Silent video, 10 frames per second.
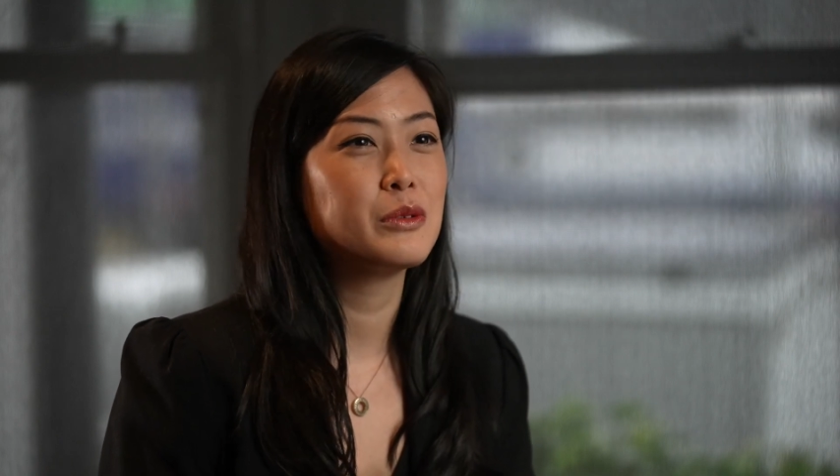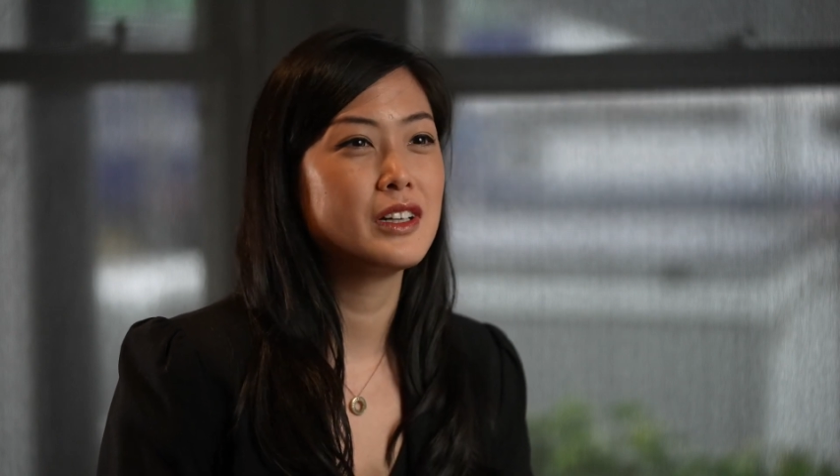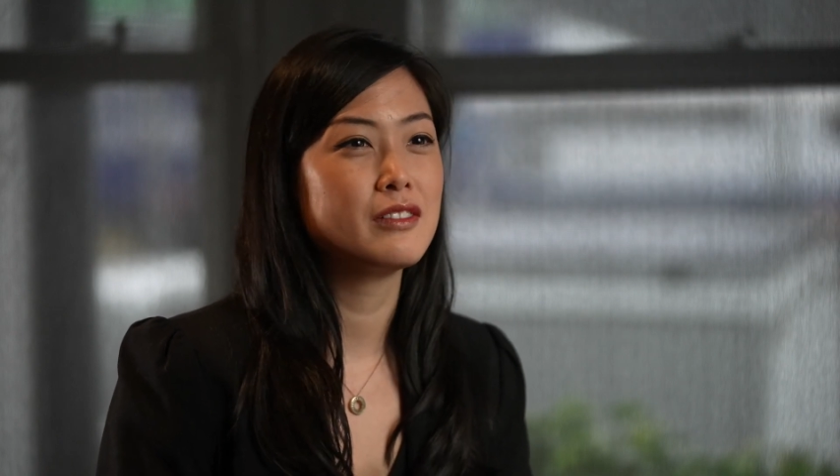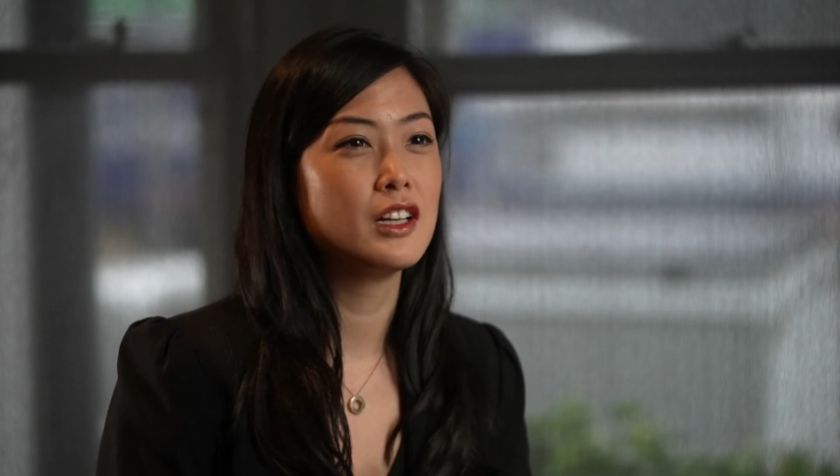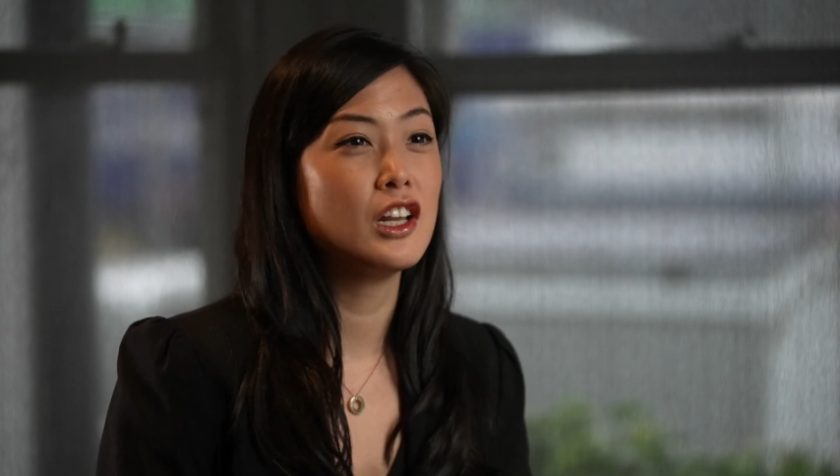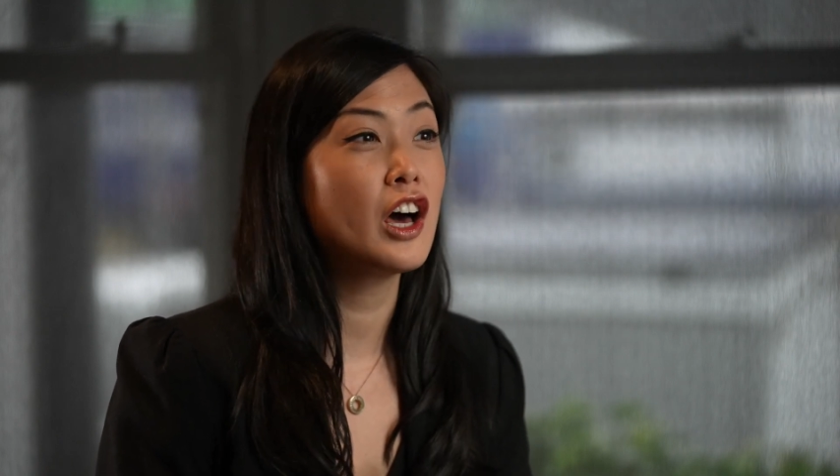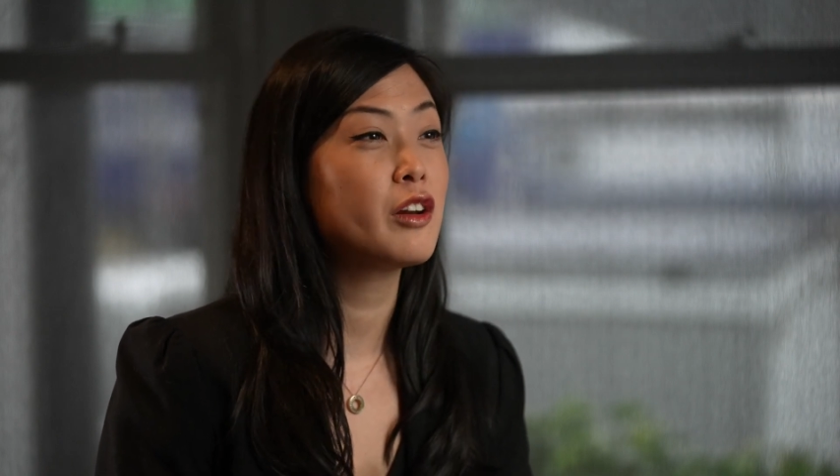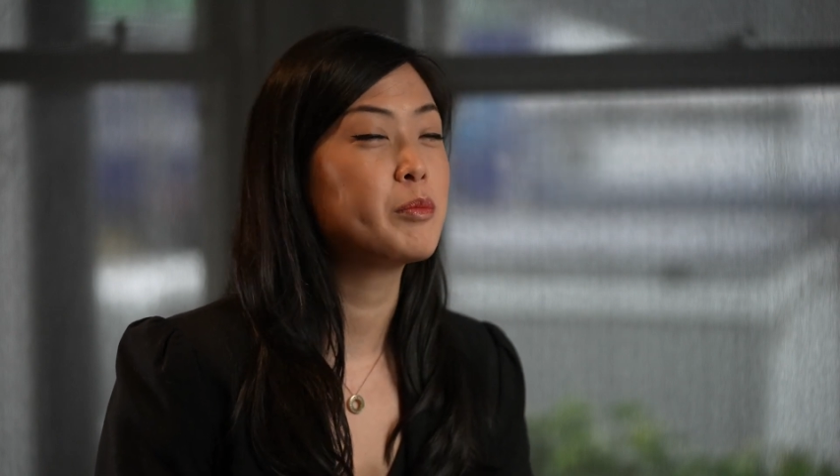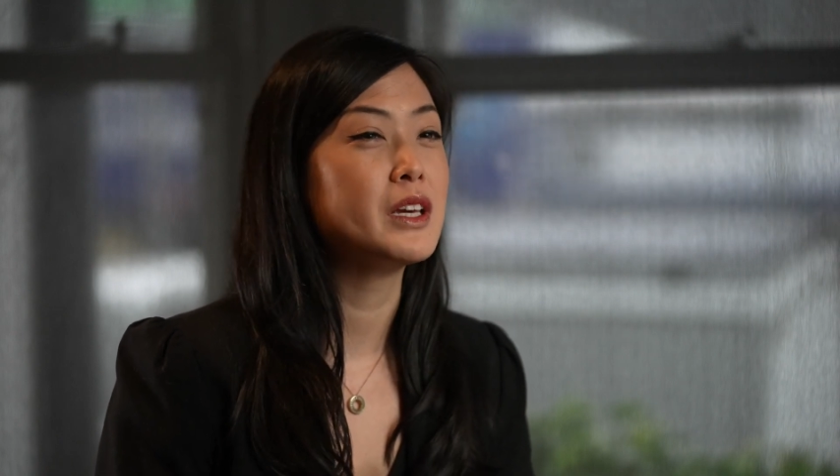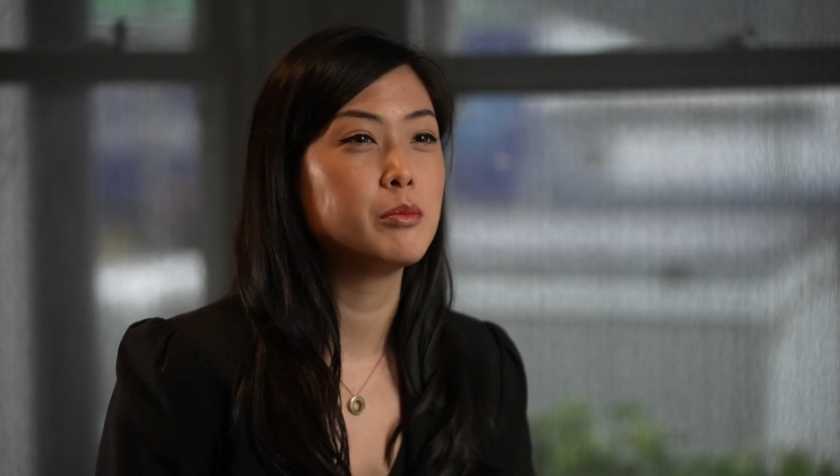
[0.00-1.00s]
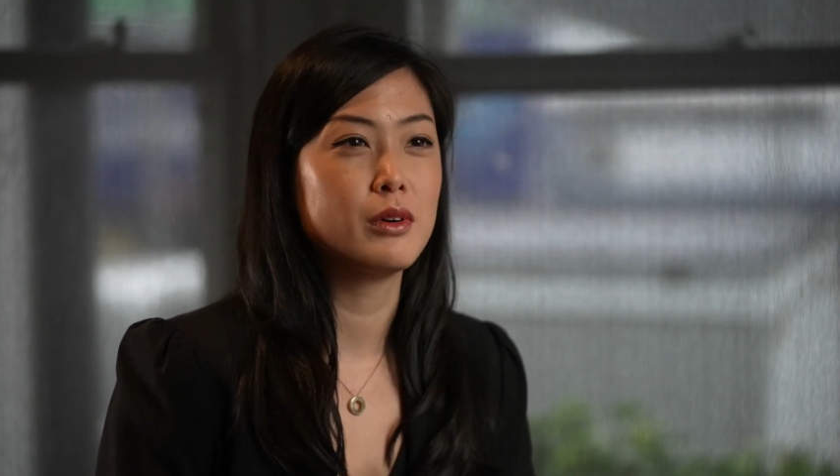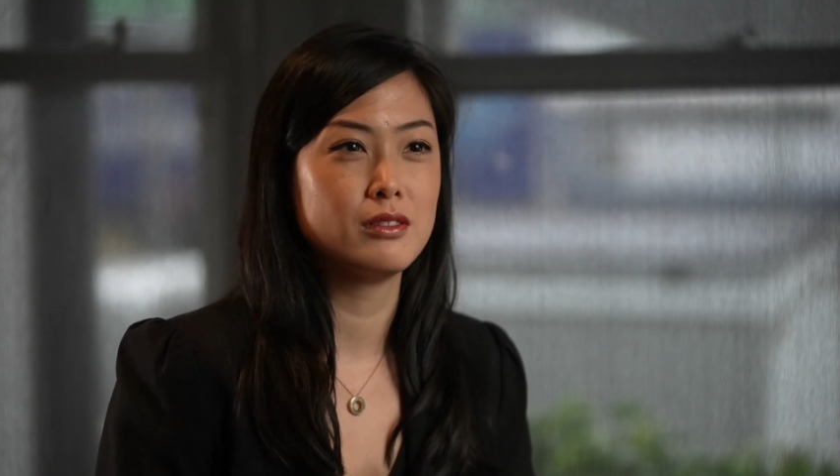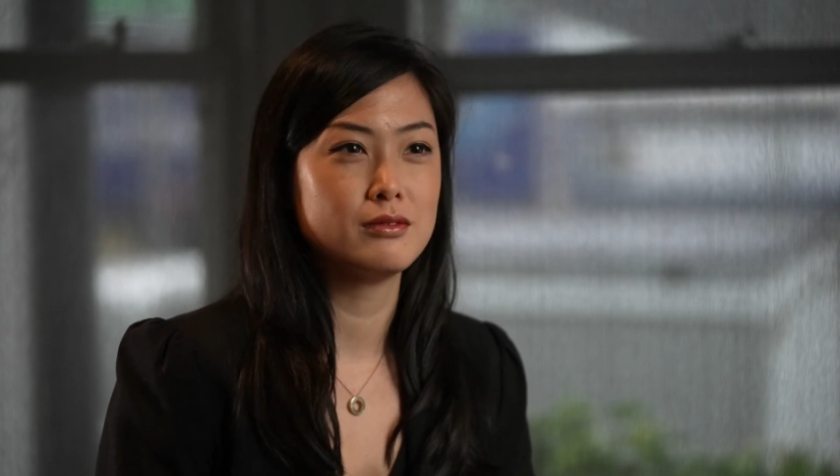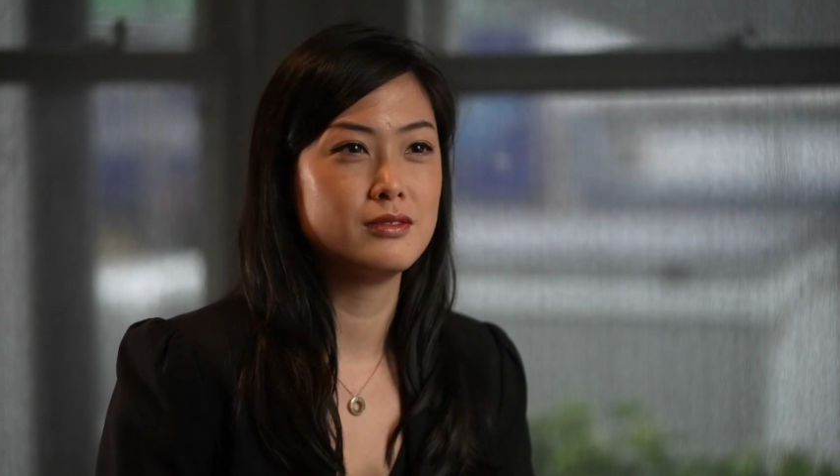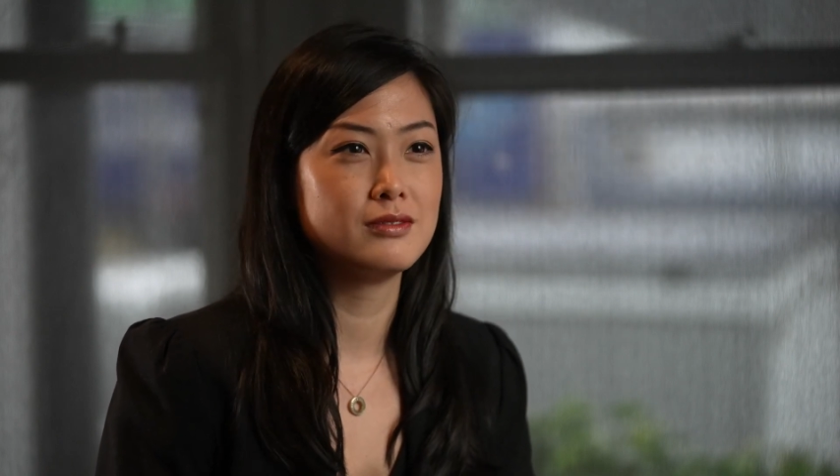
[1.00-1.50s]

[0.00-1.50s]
We have a lot of people.